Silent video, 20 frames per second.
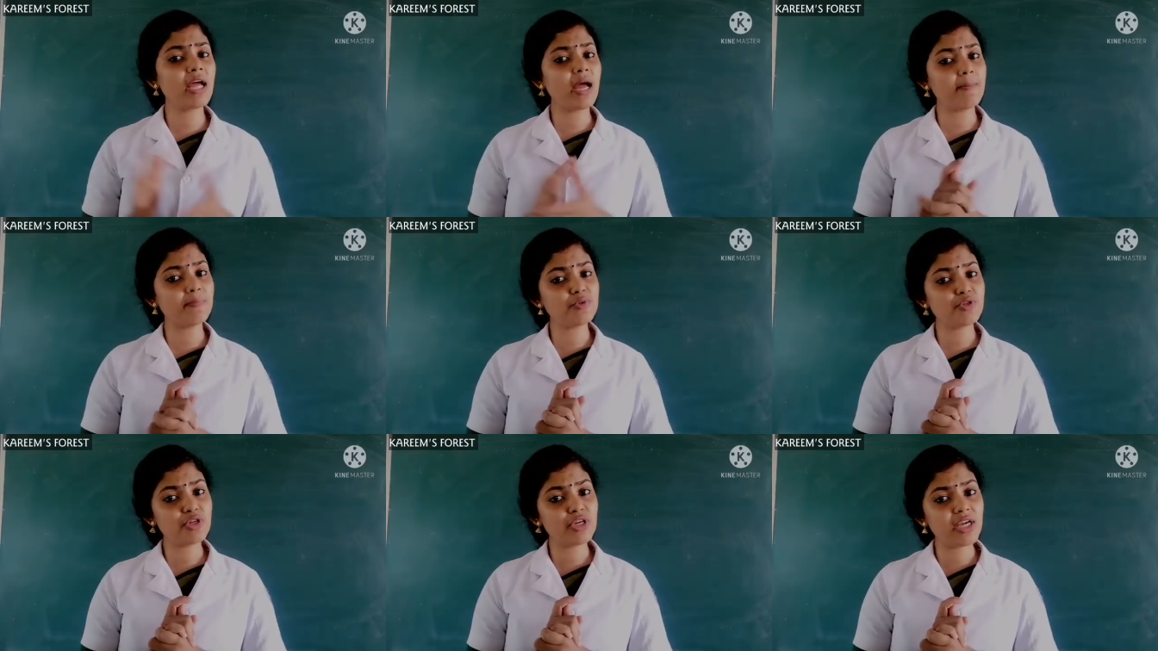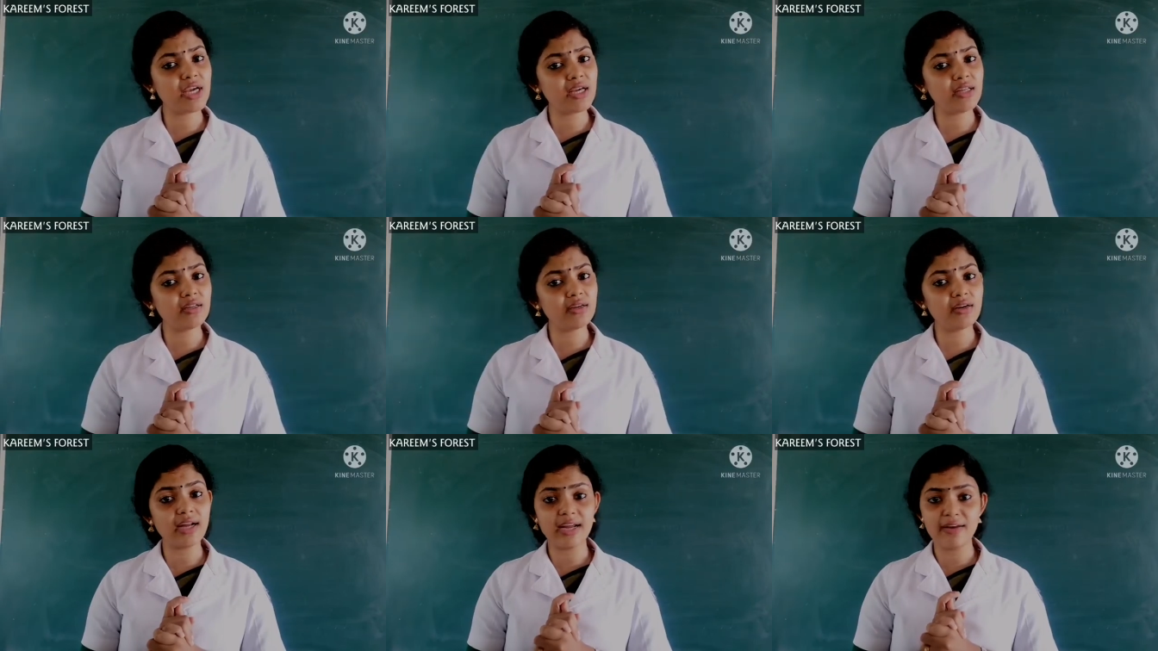come
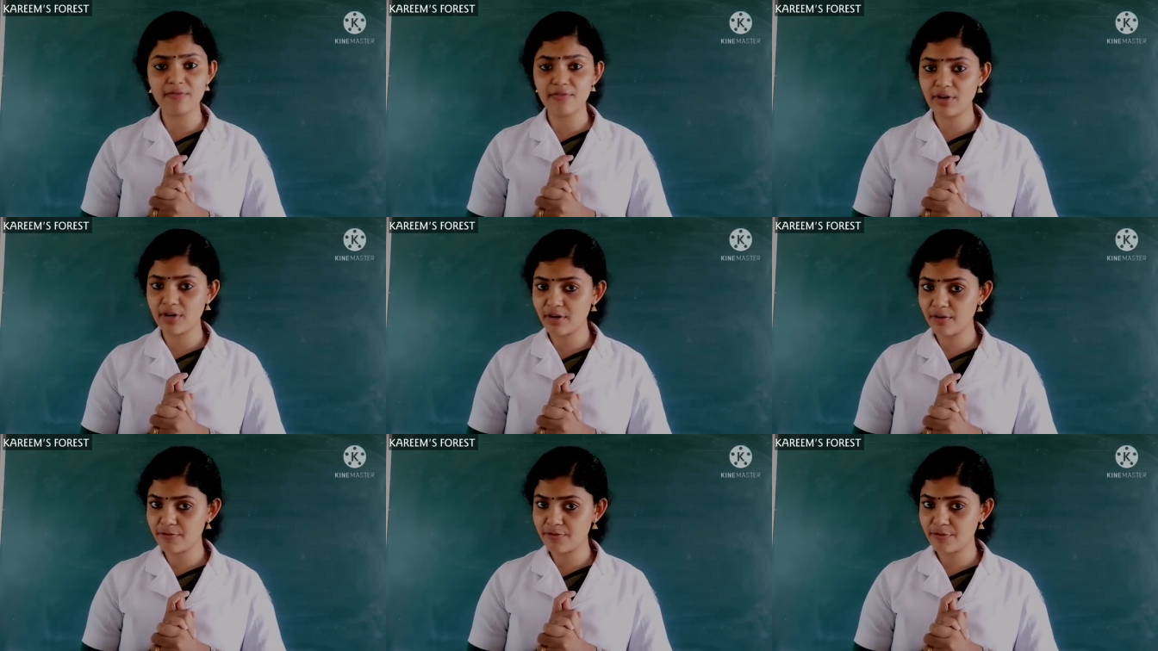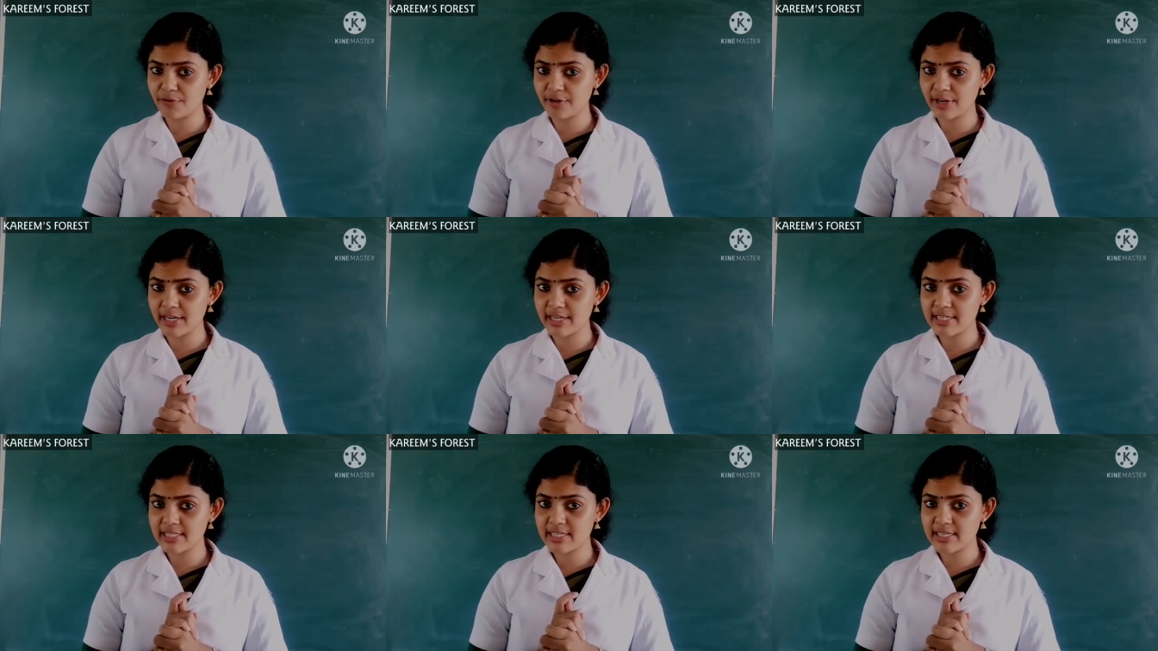together and work
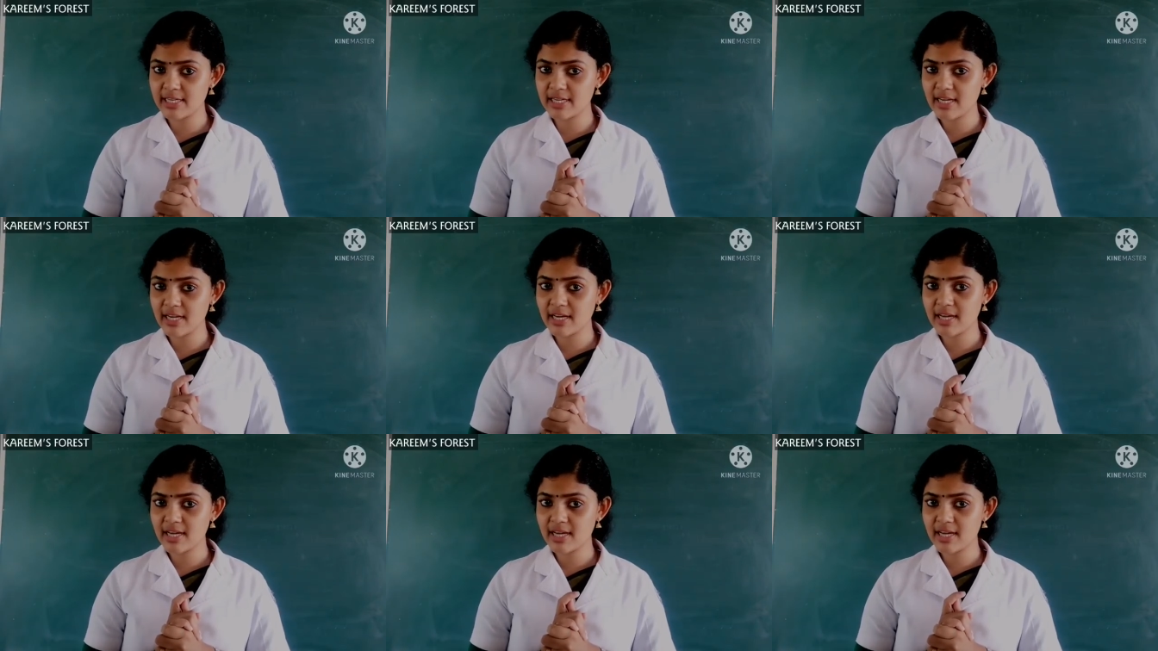for it.